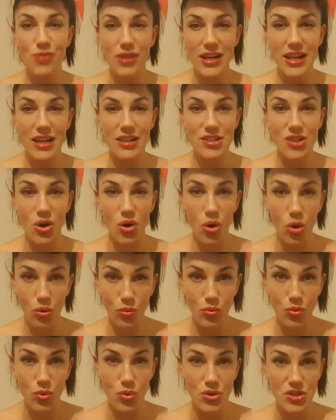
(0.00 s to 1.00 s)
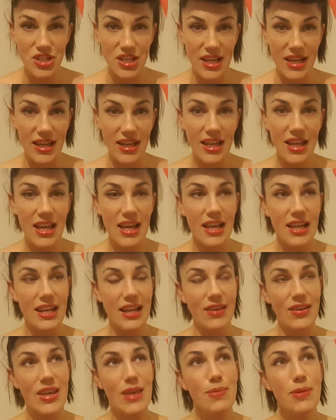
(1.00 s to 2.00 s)
run it under hot water.
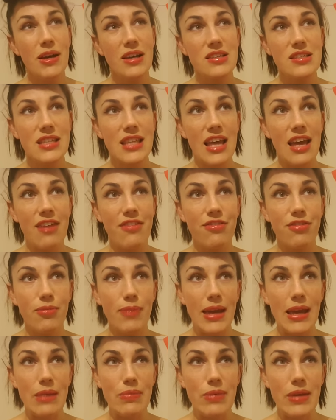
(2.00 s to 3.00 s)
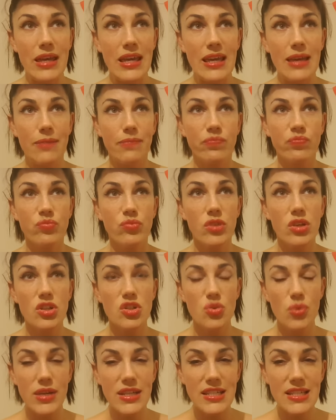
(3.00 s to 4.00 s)
Now keep it under there for maybe
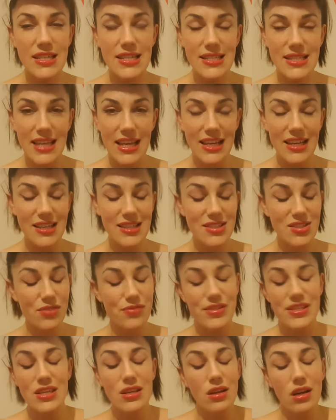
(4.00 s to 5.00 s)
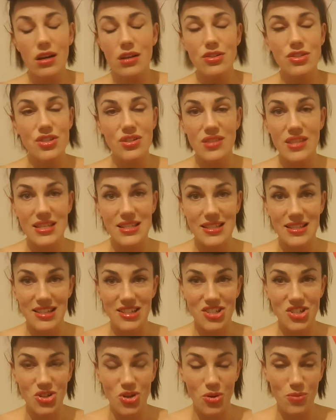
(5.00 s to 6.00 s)
20 seconds. Obviously you can't do this in
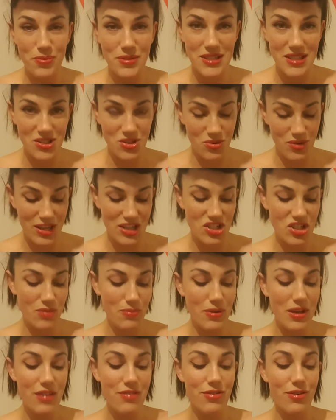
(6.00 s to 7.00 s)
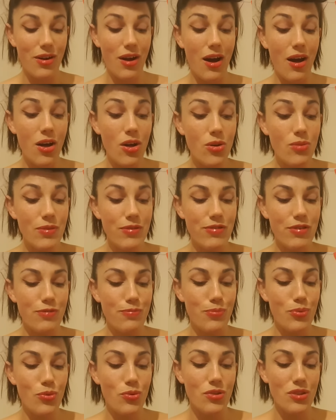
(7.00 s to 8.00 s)
a shop situation, but if you're at home, if
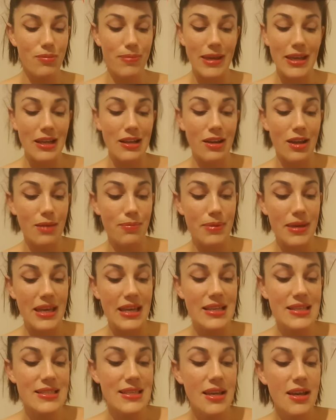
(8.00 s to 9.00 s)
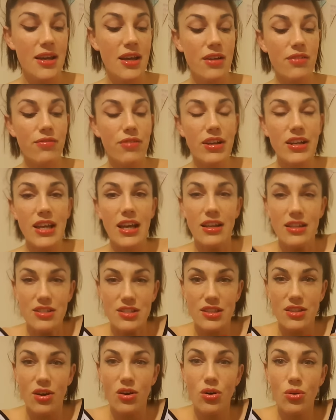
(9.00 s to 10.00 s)
you've bought the Bakelite piece, run it
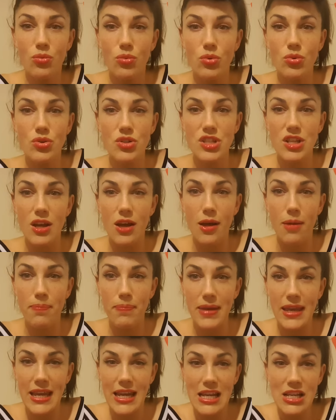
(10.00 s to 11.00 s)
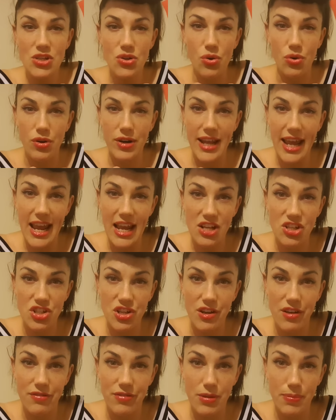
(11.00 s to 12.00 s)
under the hot water, a bead or an
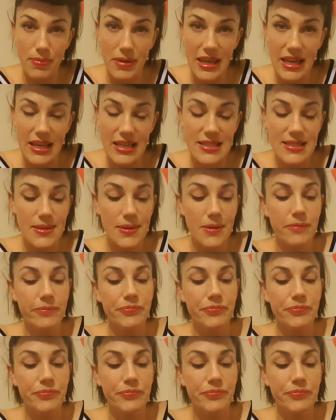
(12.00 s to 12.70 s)
edge of the piece